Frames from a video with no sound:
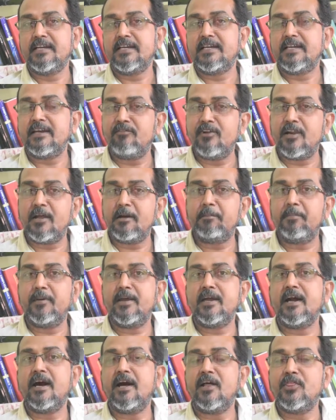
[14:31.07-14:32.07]

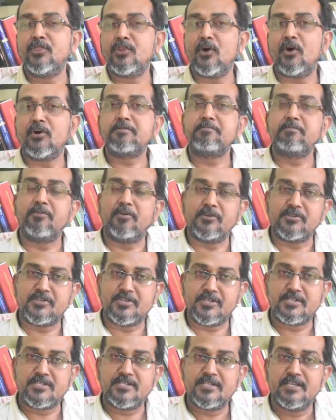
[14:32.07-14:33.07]
developing a thought
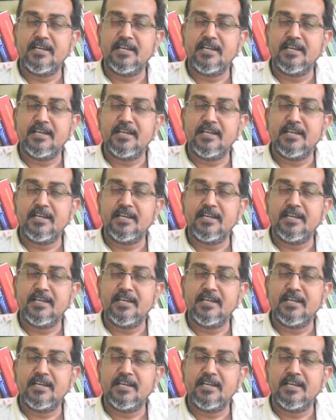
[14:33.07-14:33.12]
process.